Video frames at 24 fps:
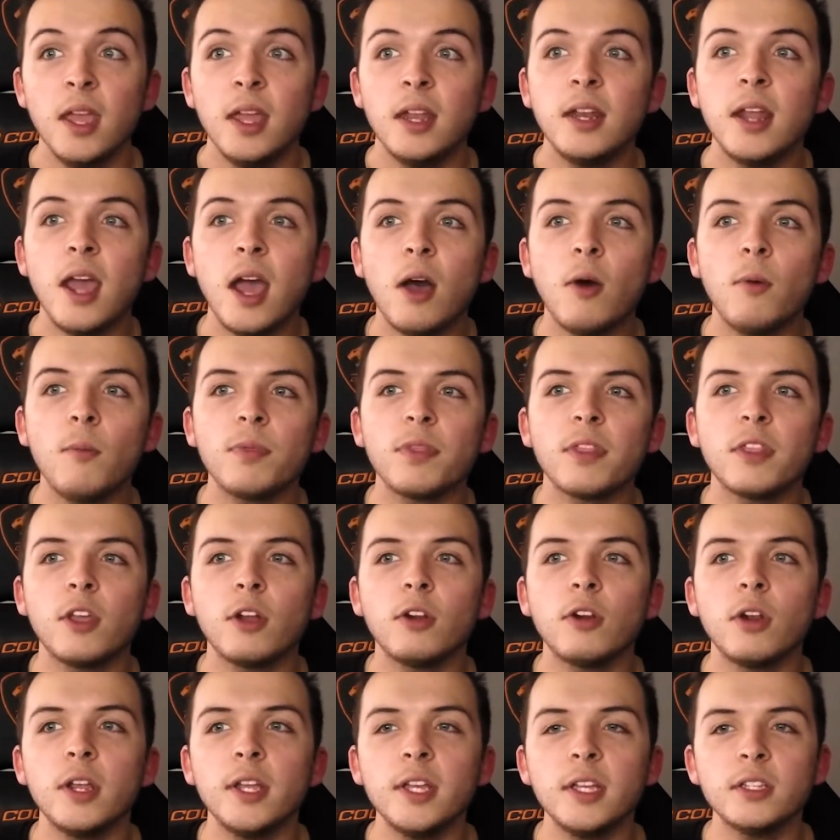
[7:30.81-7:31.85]
Now,
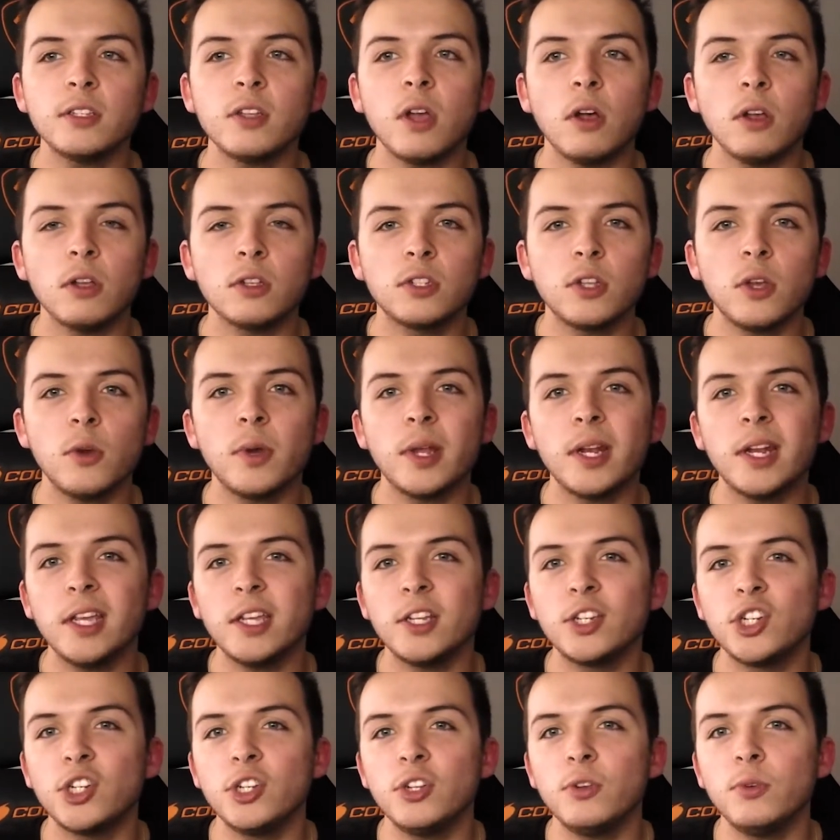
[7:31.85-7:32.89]
there is also an
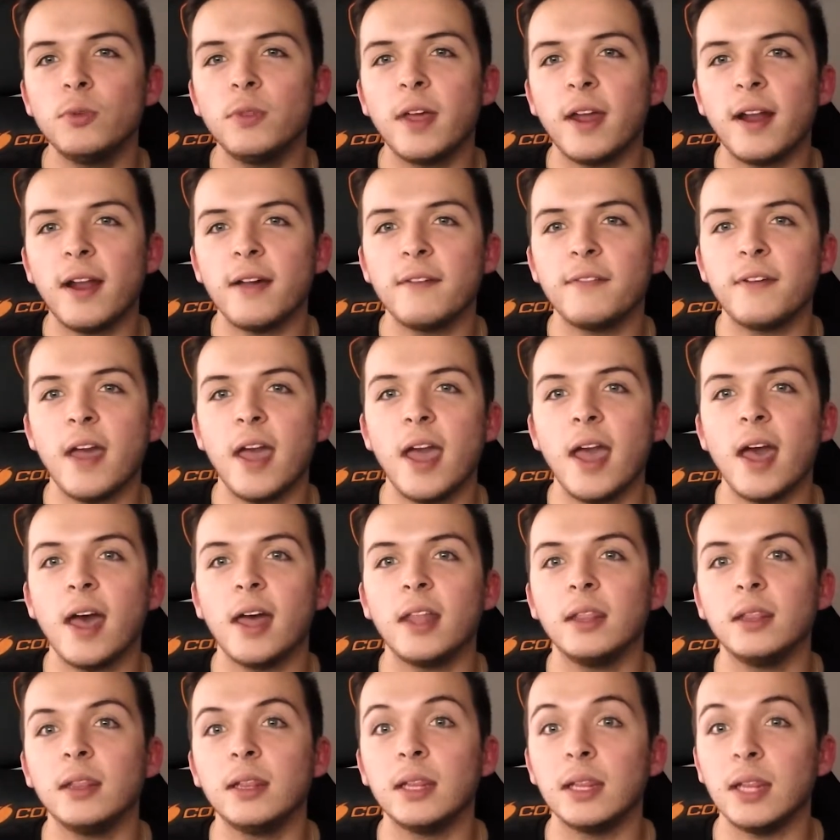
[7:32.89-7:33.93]
issue that I've
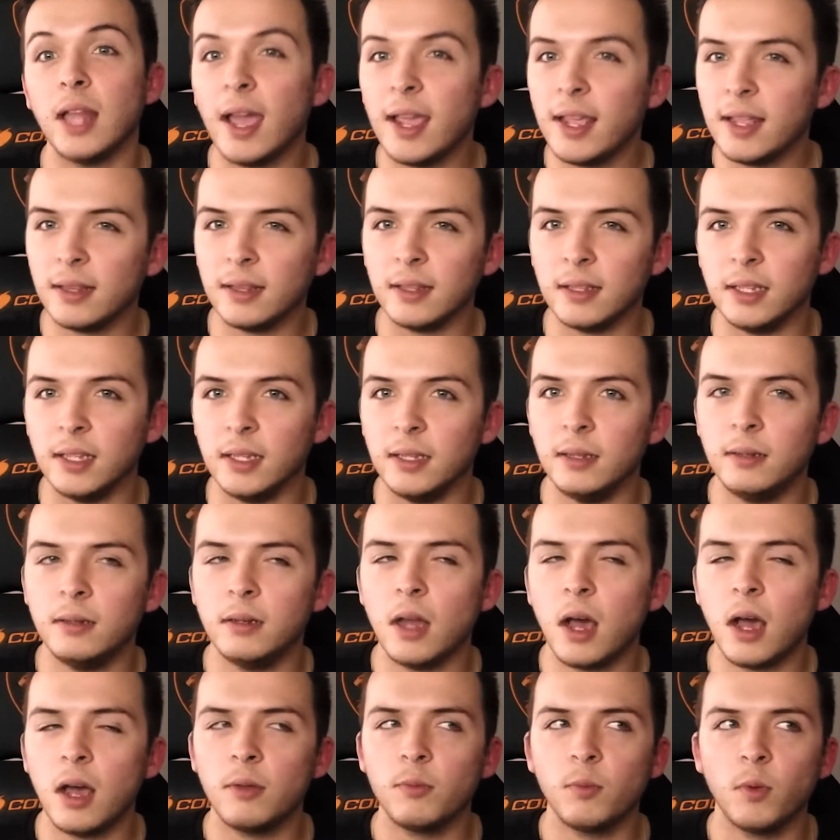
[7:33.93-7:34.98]
had lately,
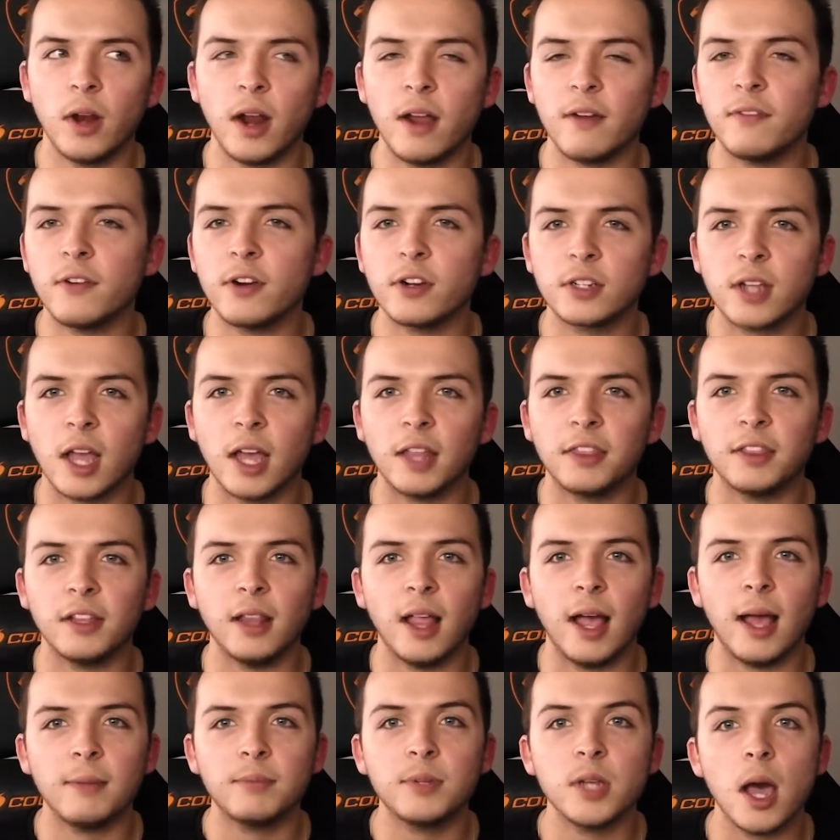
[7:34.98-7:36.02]
not when I first got the
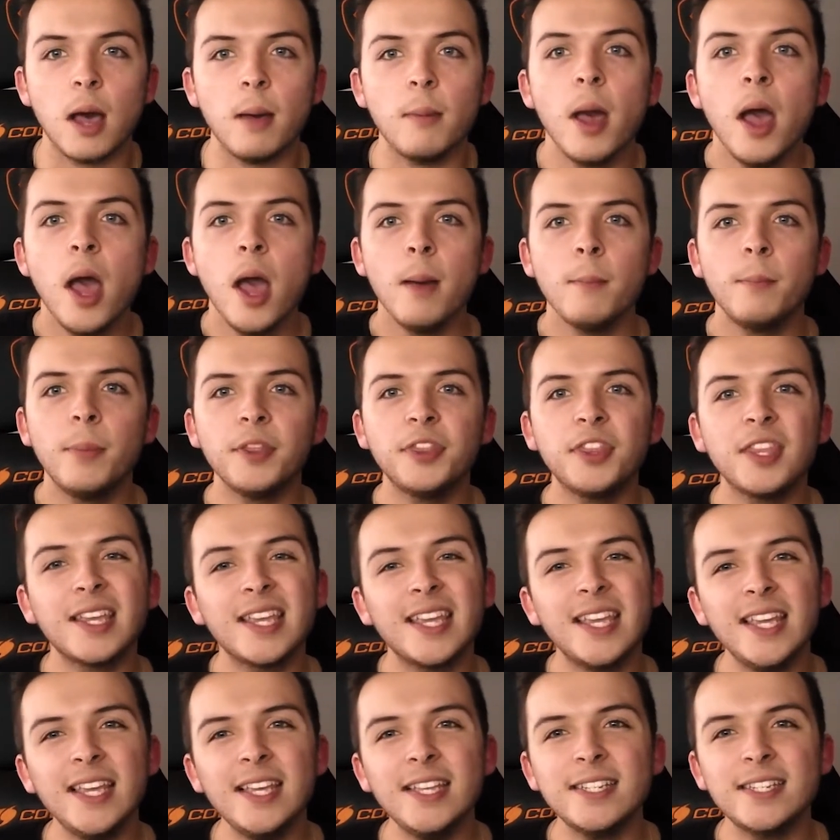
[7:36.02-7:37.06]
laptop, but the
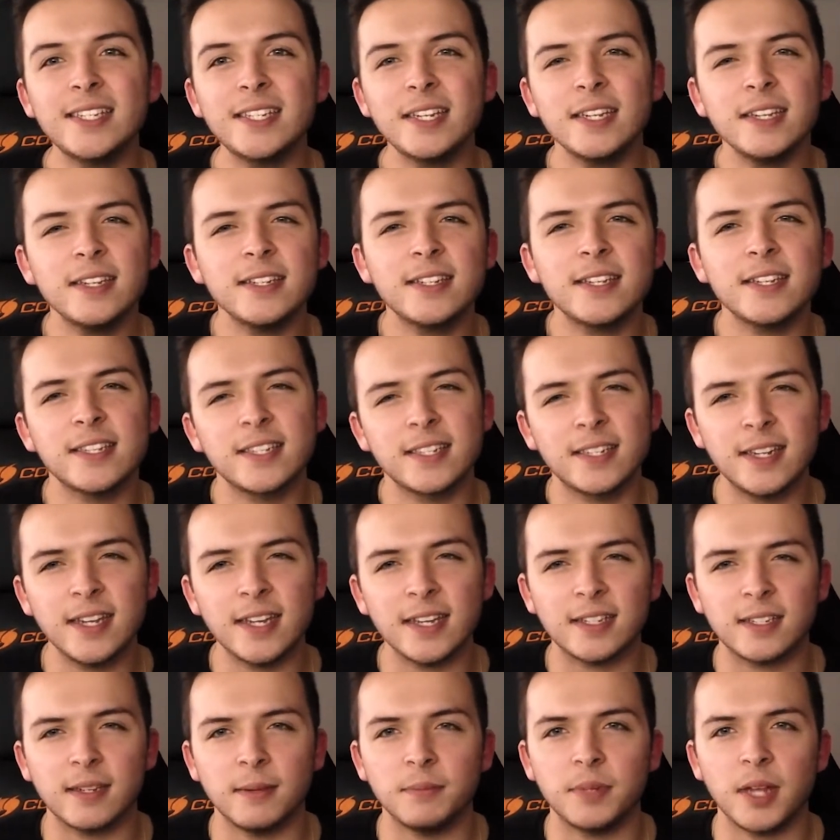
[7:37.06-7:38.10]
keys tend to
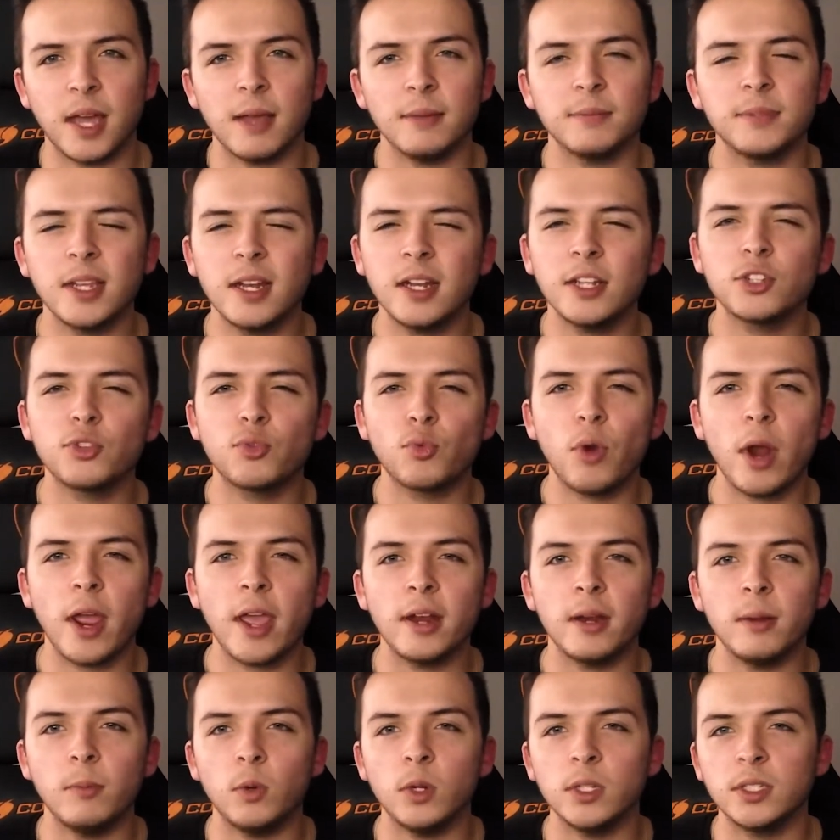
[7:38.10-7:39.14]
stick sometimes, and it's
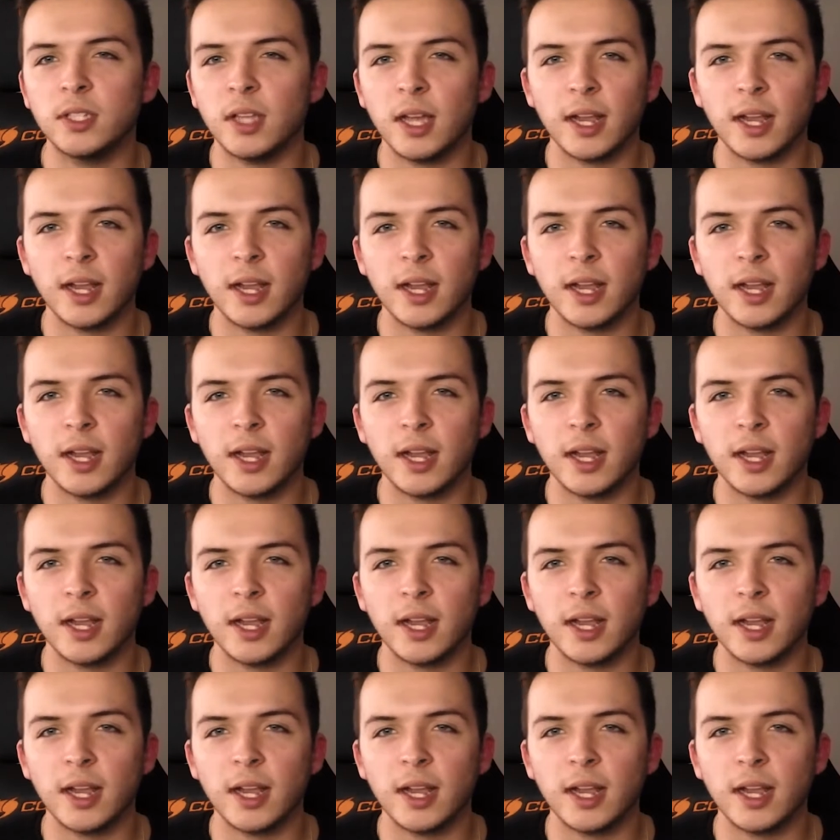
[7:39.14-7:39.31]
random ones.